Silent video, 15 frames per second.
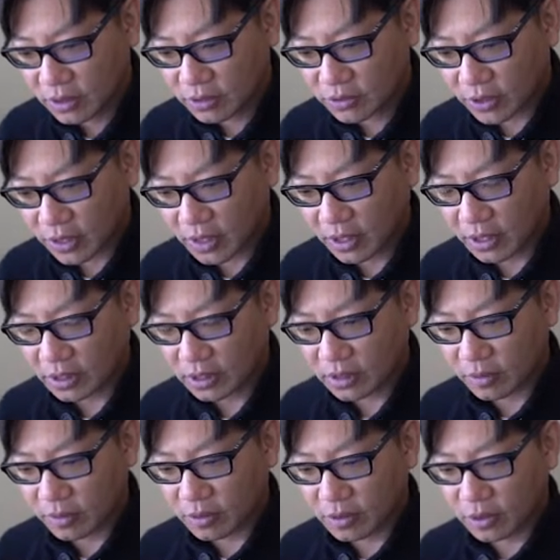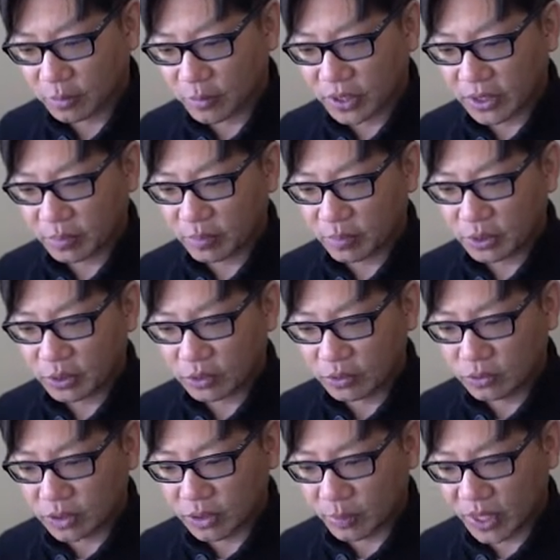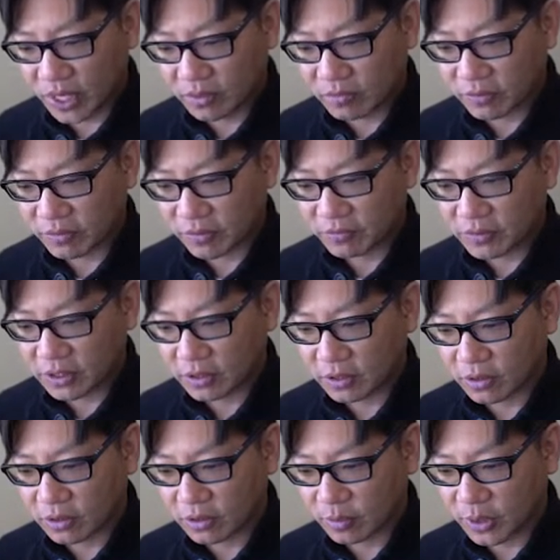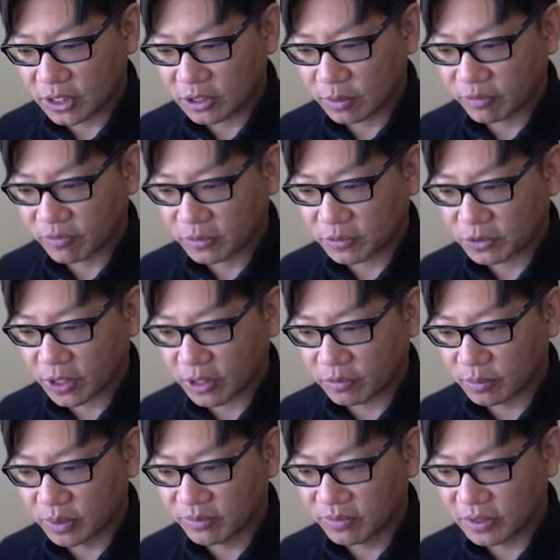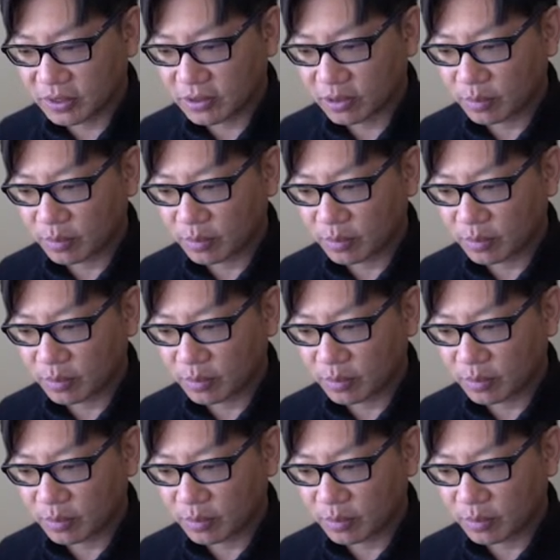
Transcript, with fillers: Try letting the bread cool in a pan for 15 to 30 minutes before trying to remove it.